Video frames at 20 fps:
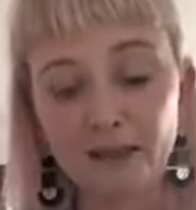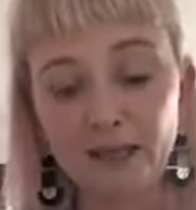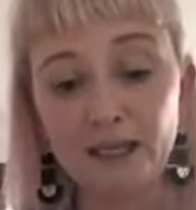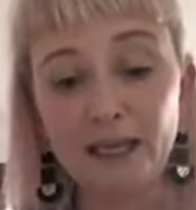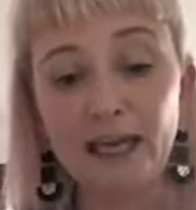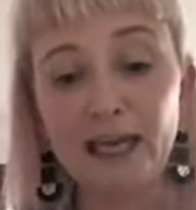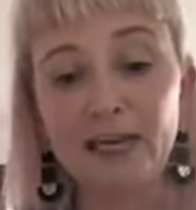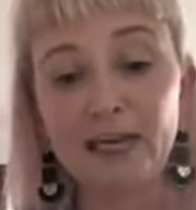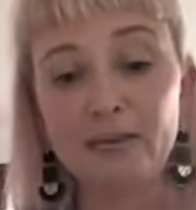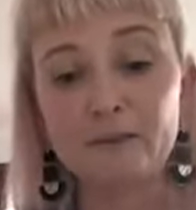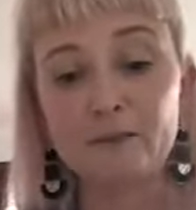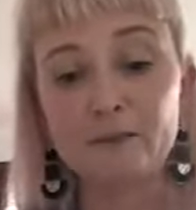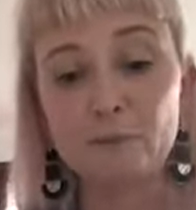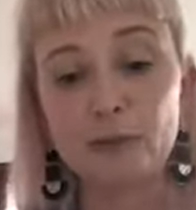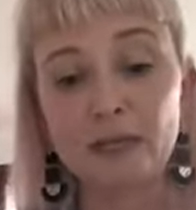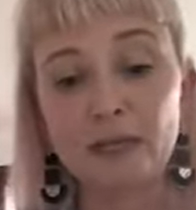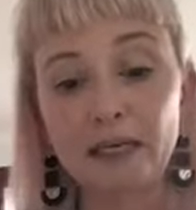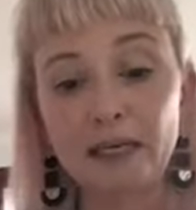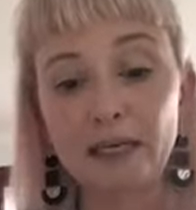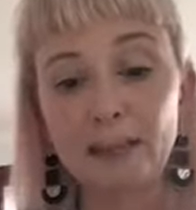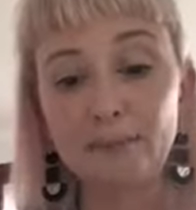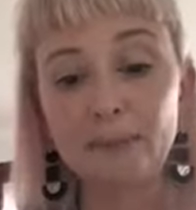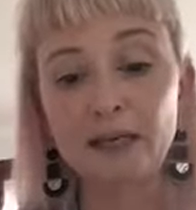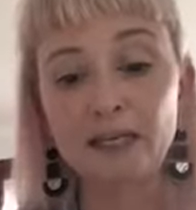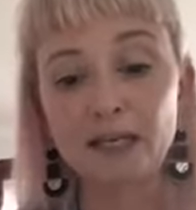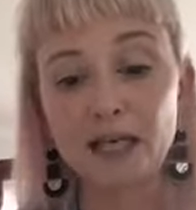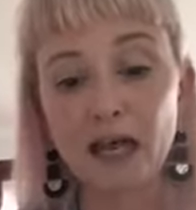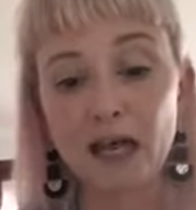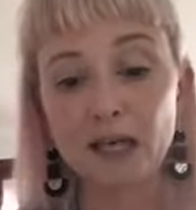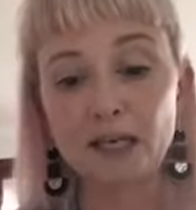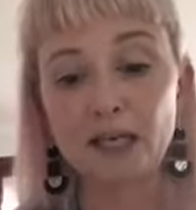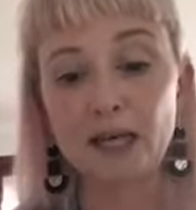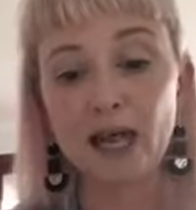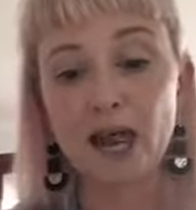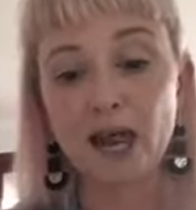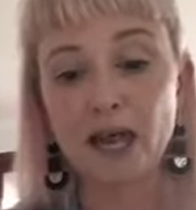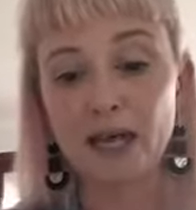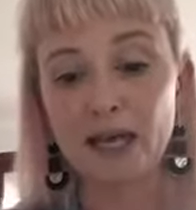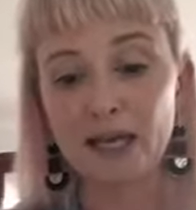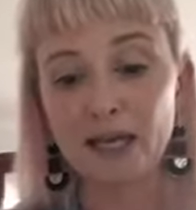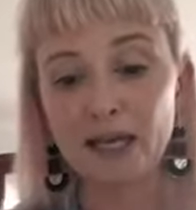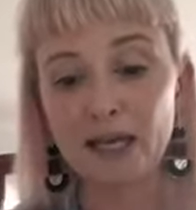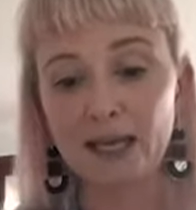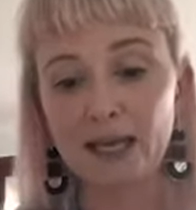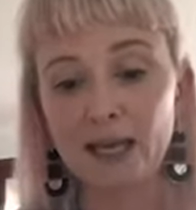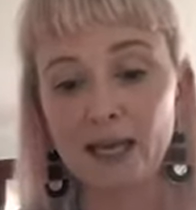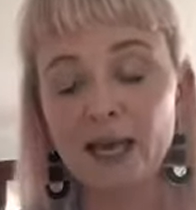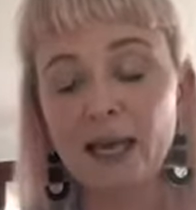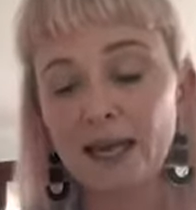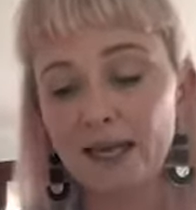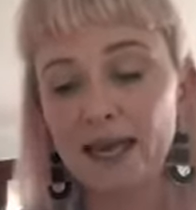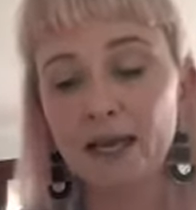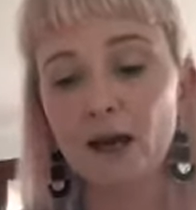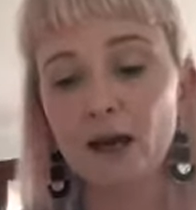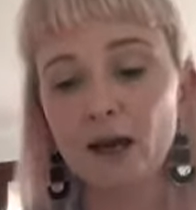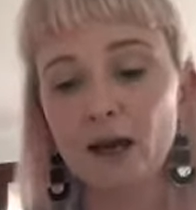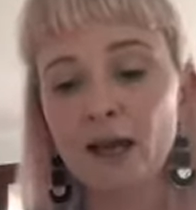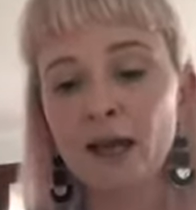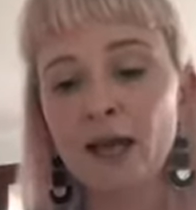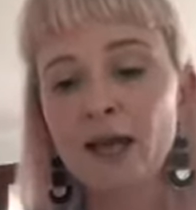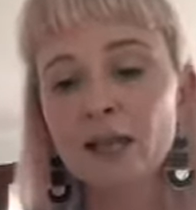lives with Glim, Tanya and Eli.